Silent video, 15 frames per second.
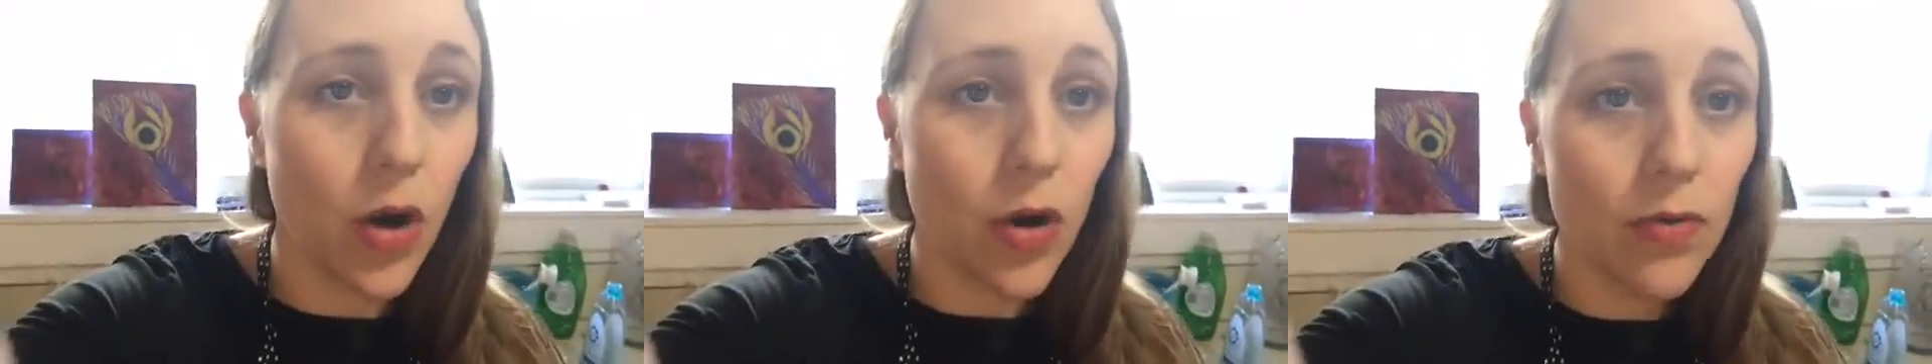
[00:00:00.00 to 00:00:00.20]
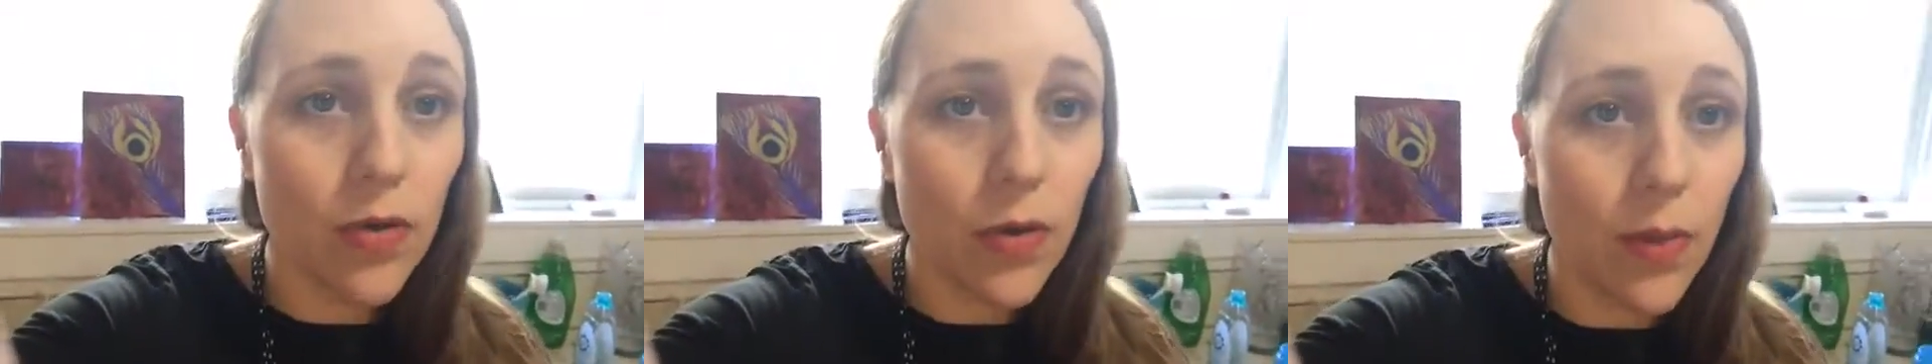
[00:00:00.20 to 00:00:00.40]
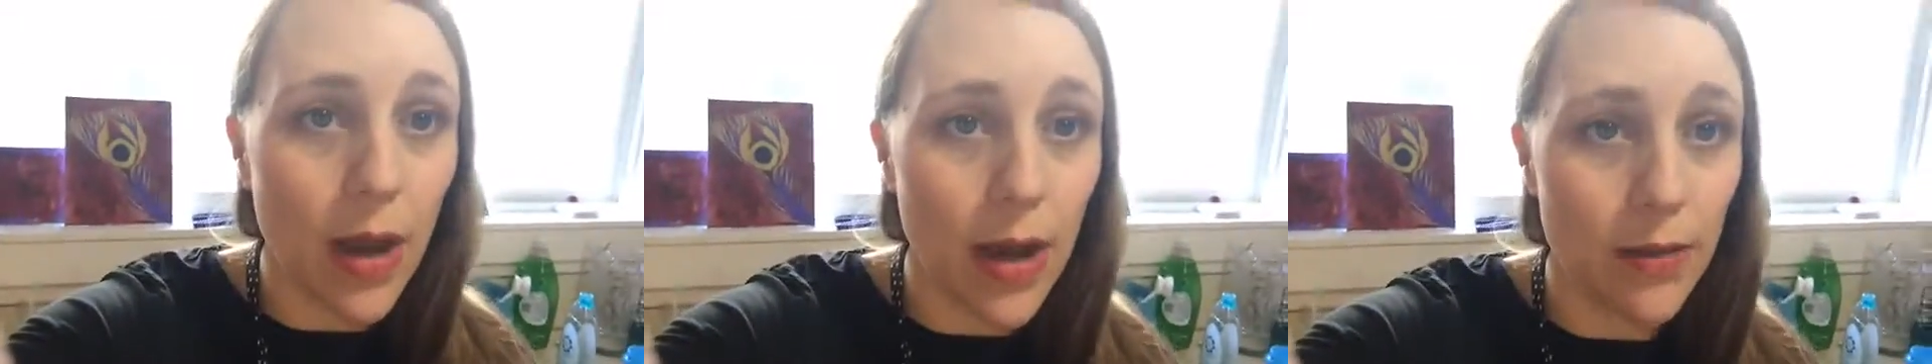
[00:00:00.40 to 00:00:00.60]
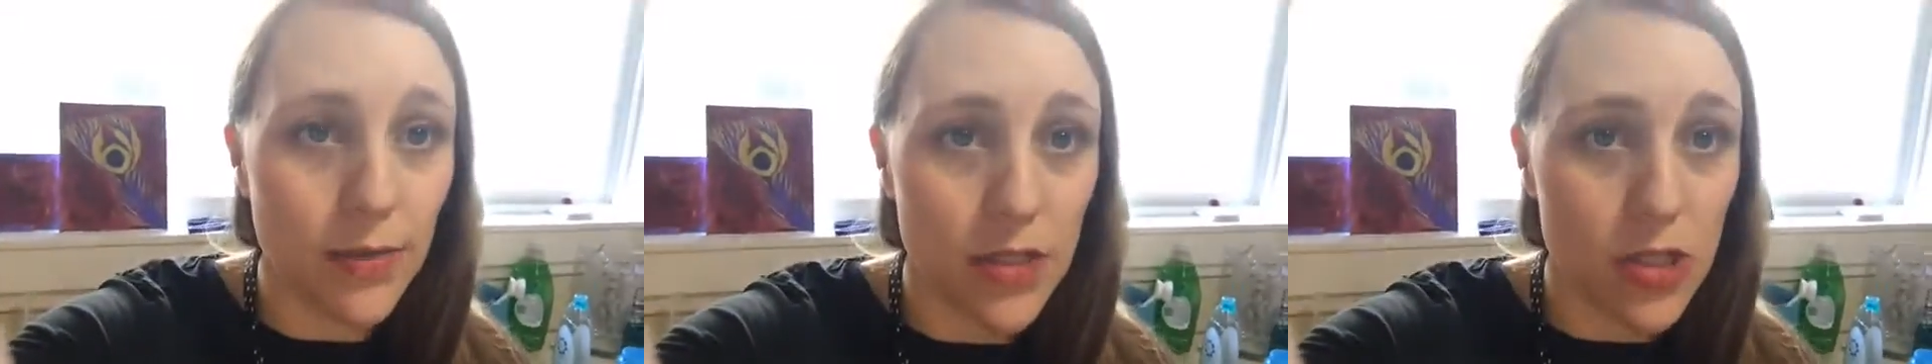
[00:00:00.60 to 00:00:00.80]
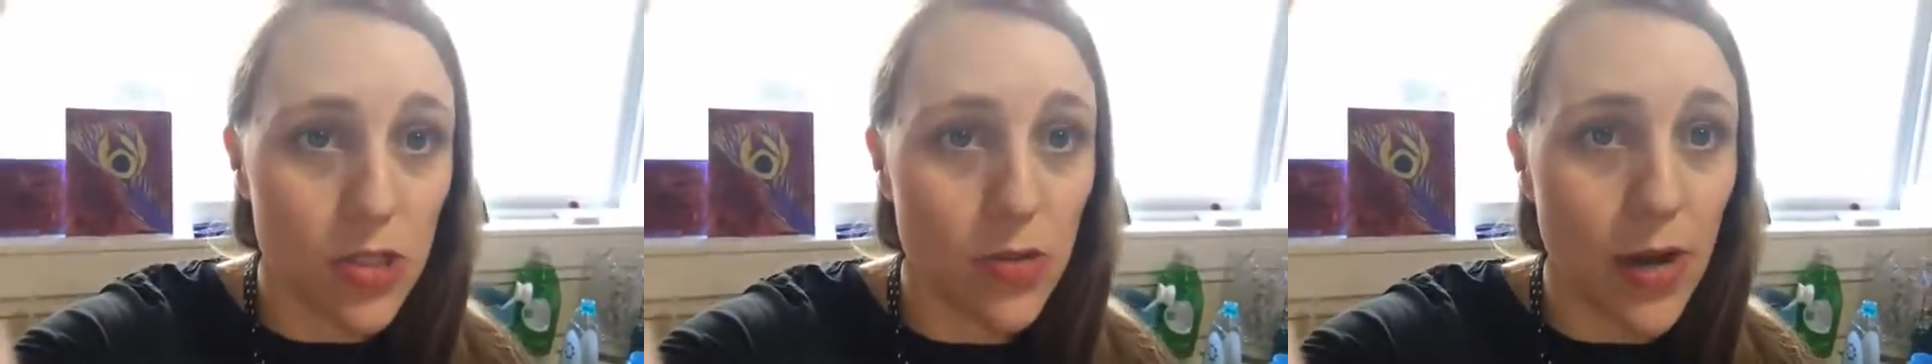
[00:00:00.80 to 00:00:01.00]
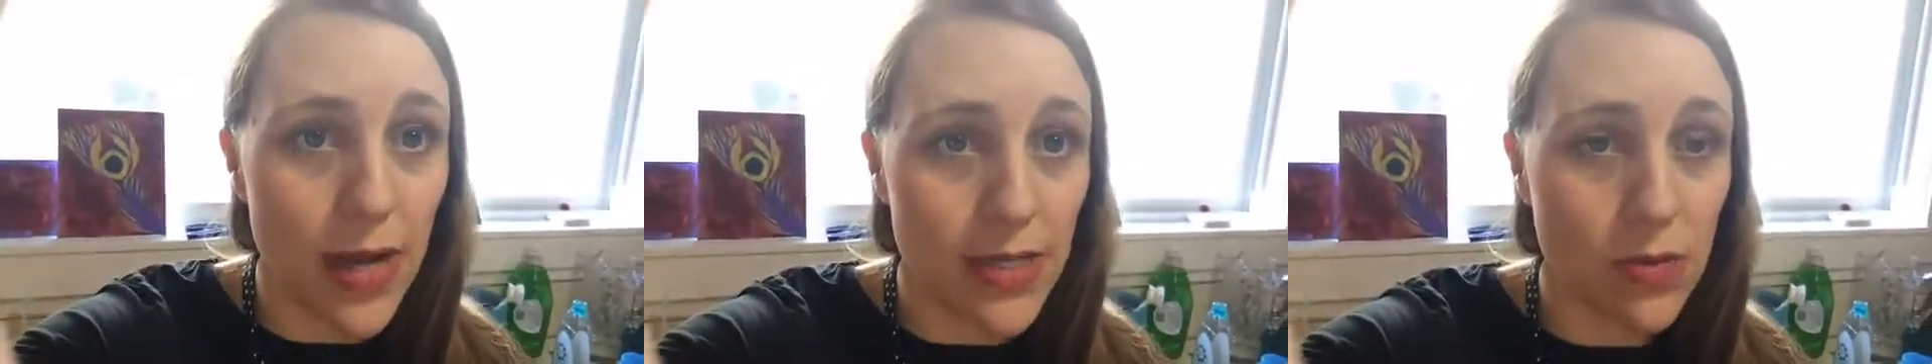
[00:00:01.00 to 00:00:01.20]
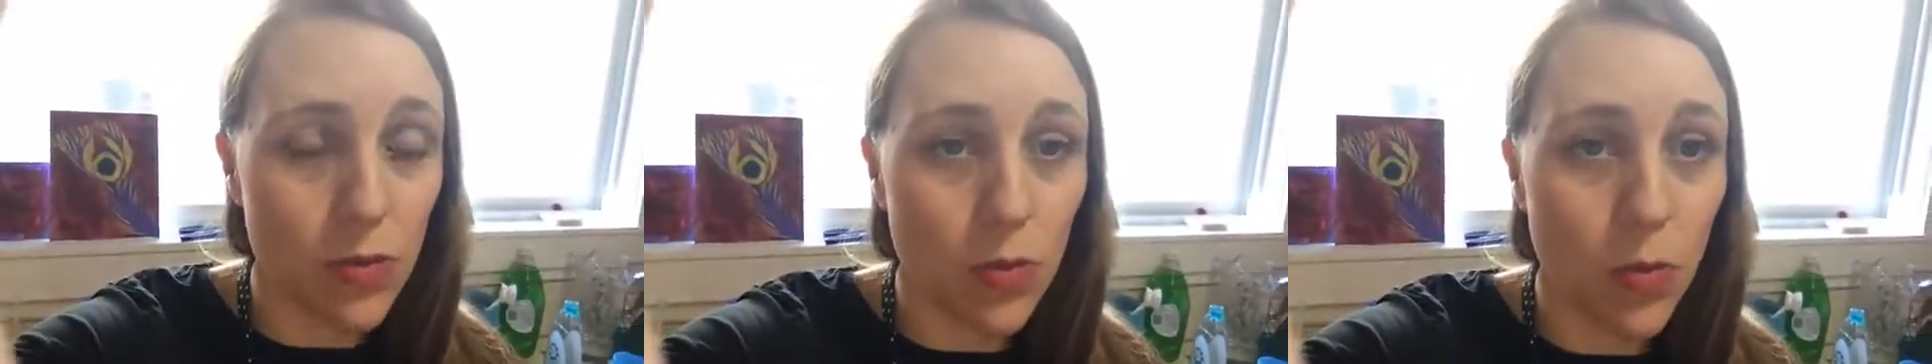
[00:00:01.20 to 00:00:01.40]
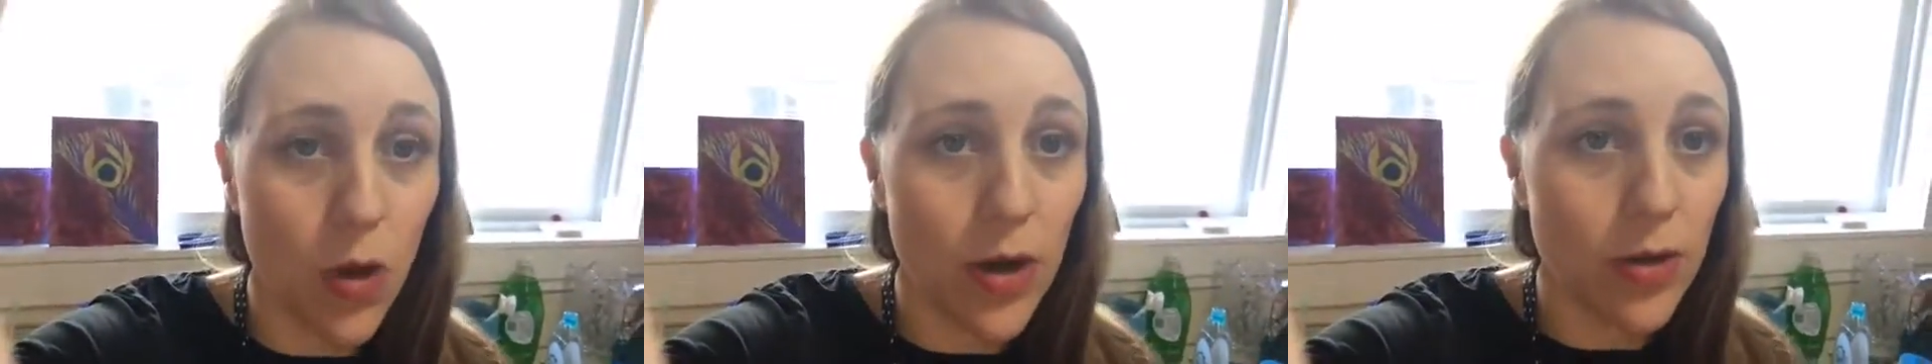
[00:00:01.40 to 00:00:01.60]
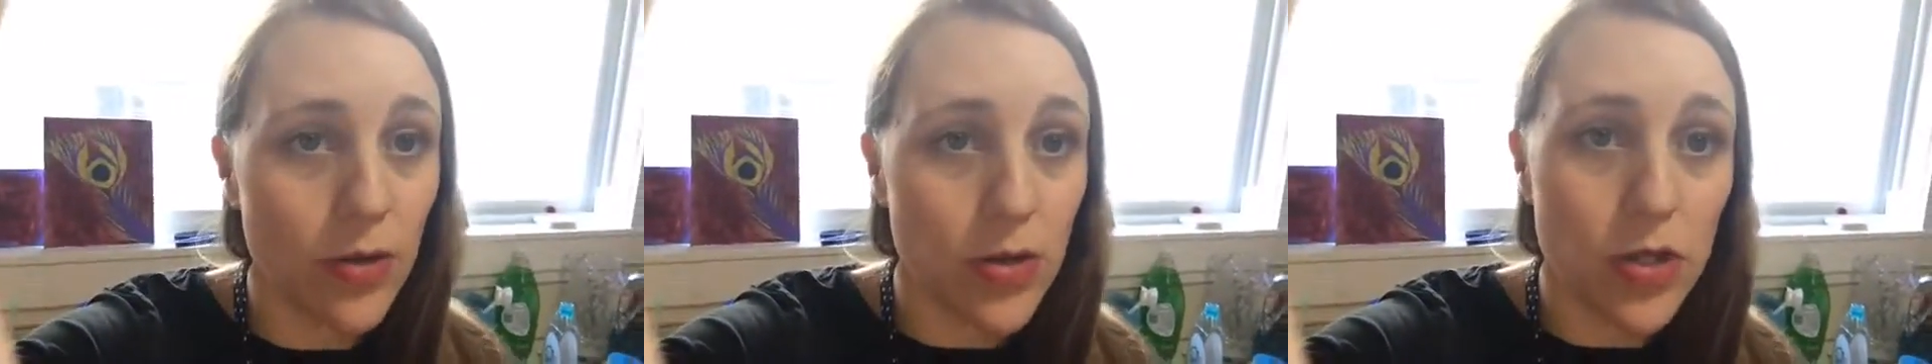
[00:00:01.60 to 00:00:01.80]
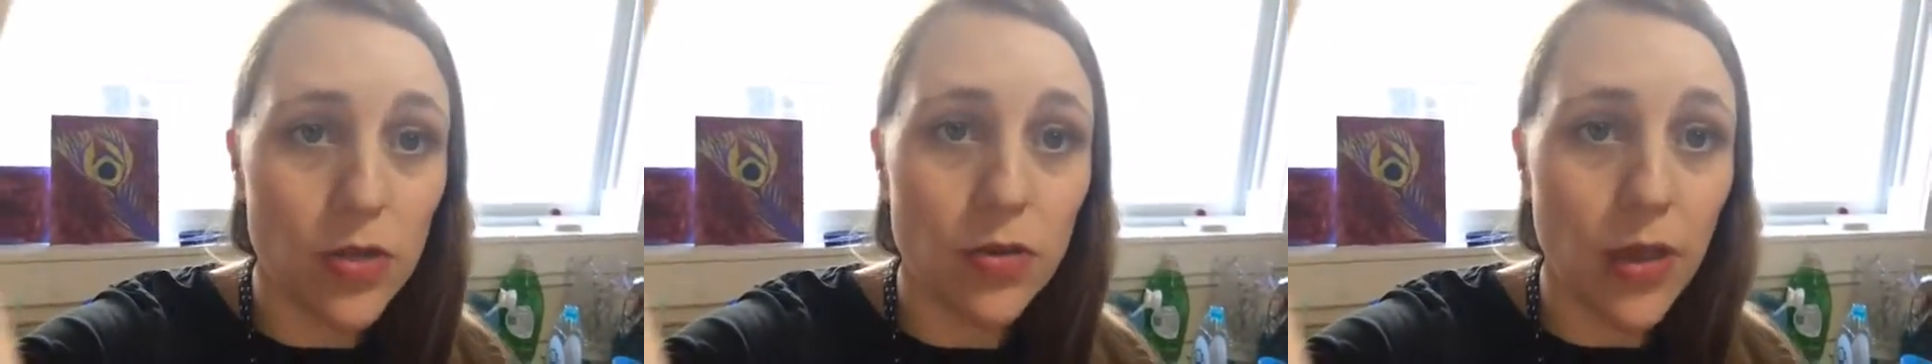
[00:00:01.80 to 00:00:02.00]
overwhelmed and stressed with 1 or
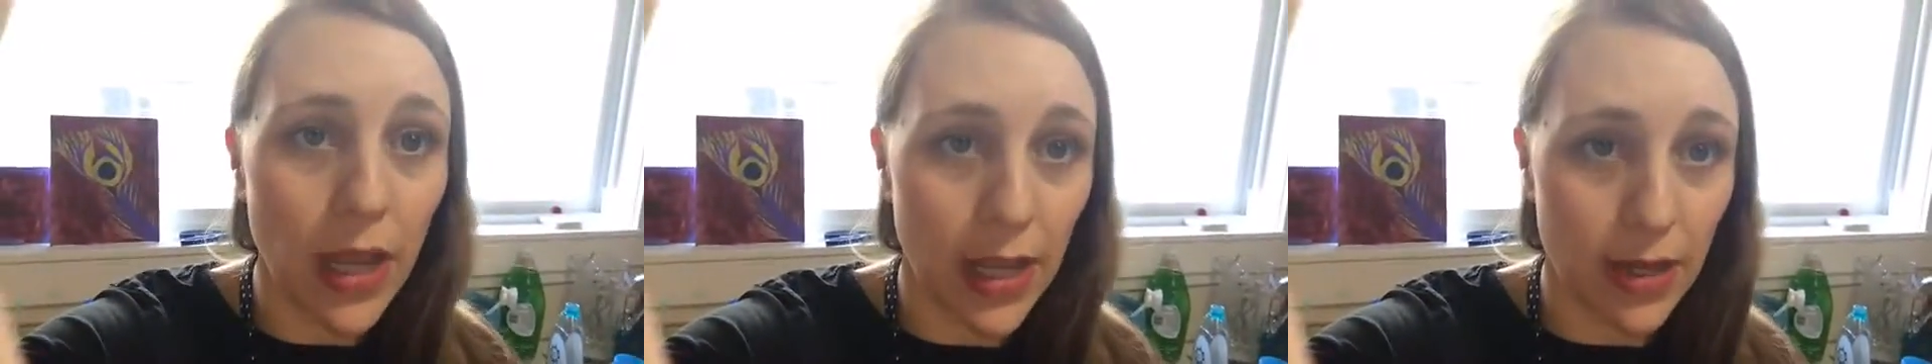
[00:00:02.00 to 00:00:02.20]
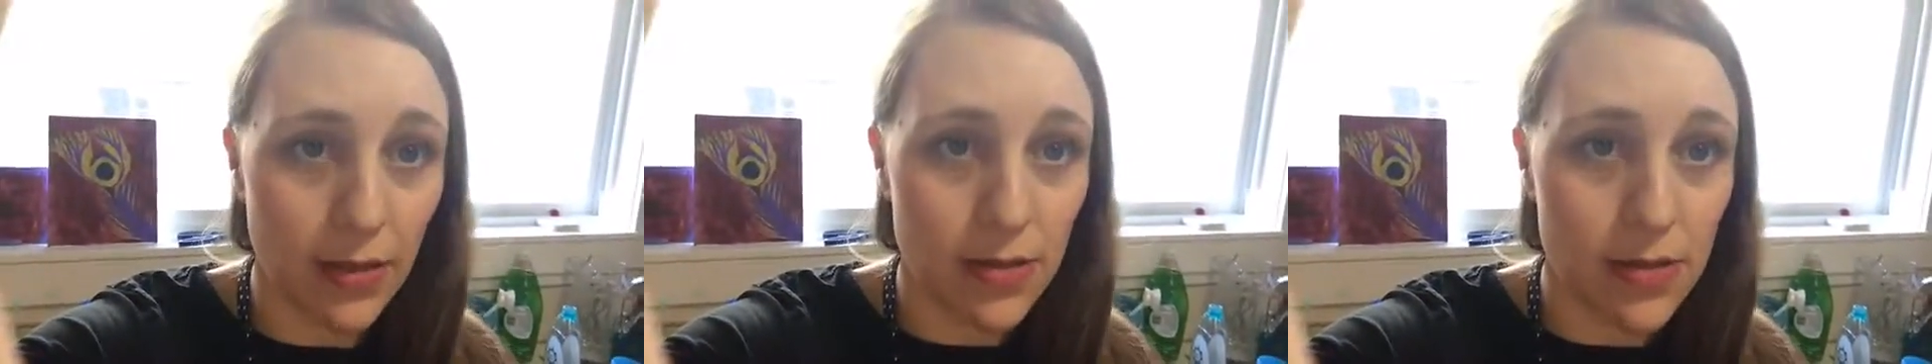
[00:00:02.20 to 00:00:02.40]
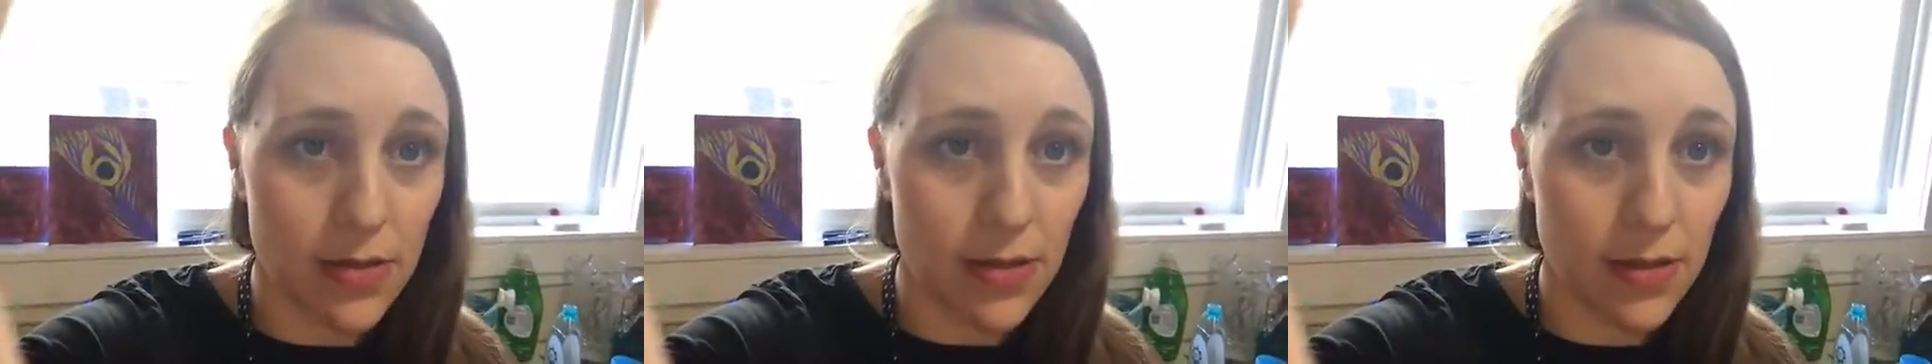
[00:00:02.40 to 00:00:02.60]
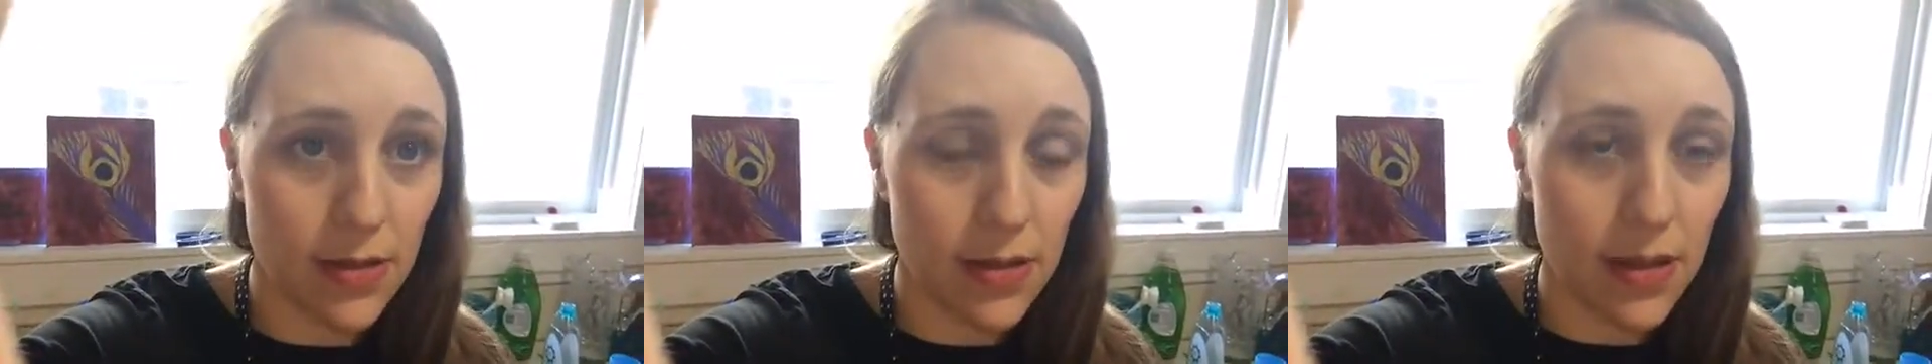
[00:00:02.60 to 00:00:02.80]
2 kids.